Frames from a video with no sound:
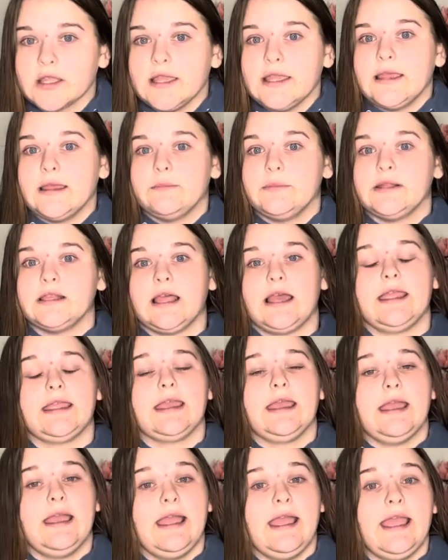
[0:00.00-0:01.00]
and be like,
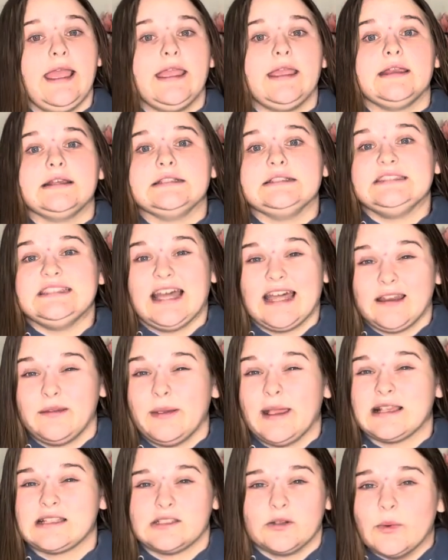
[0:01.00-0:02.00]
hey, daddy
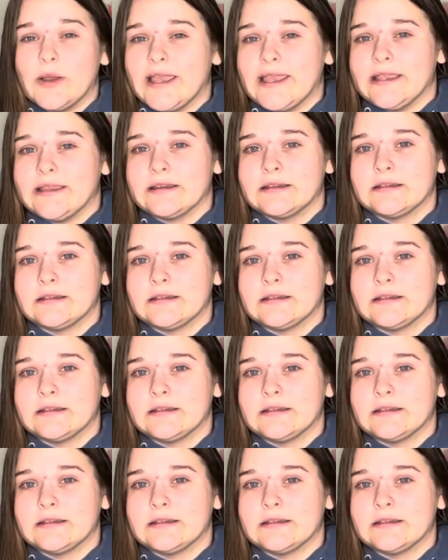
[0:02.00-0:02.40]
passed away.